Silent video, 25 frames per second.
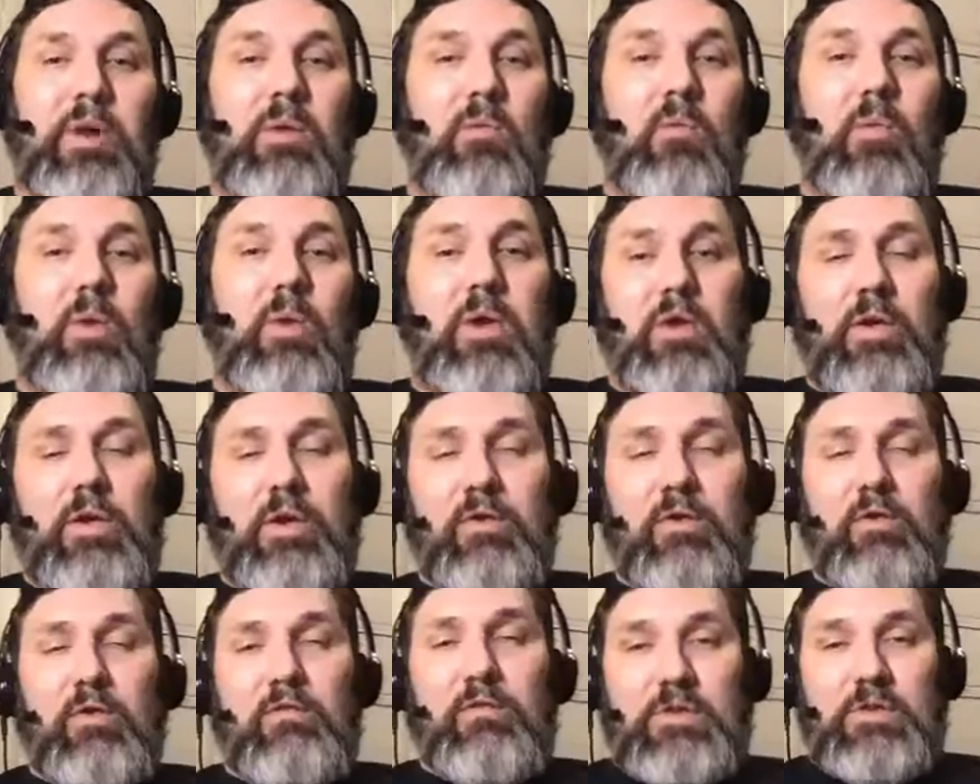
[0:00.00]
But we are
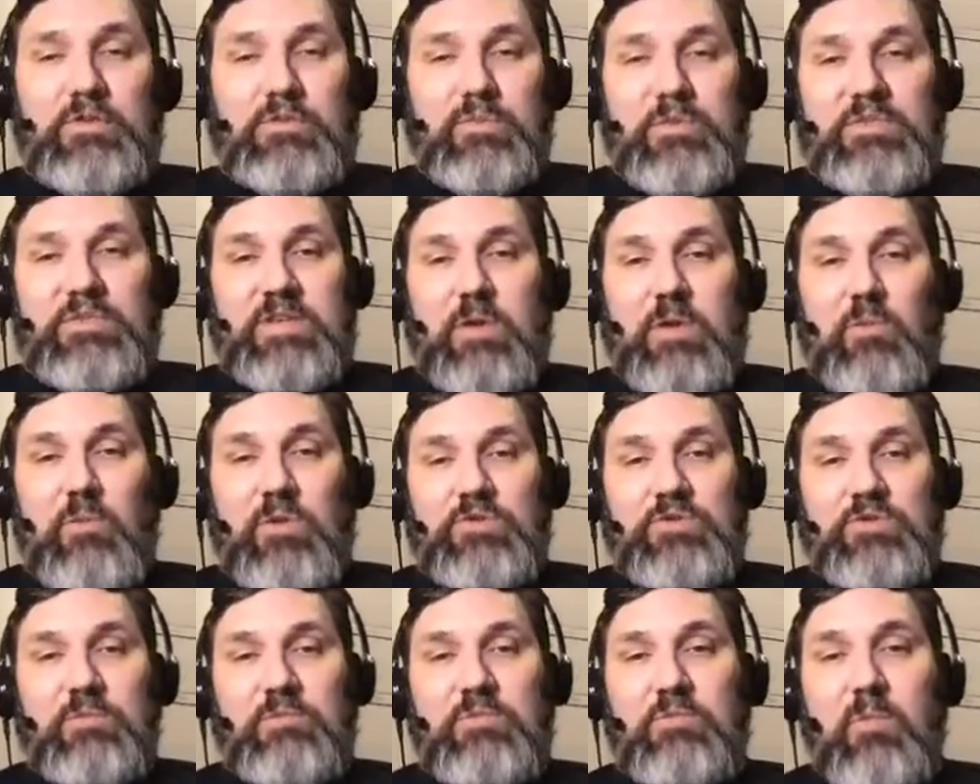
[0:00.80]
going to do First Wednesday
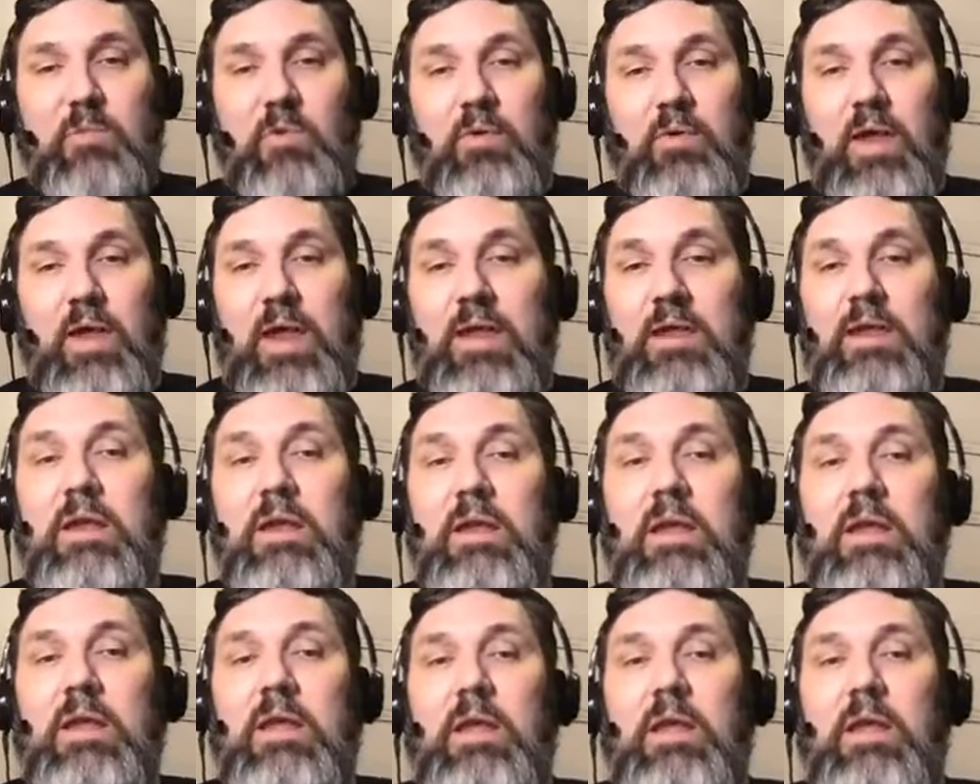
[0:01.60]
worship tomorrow night.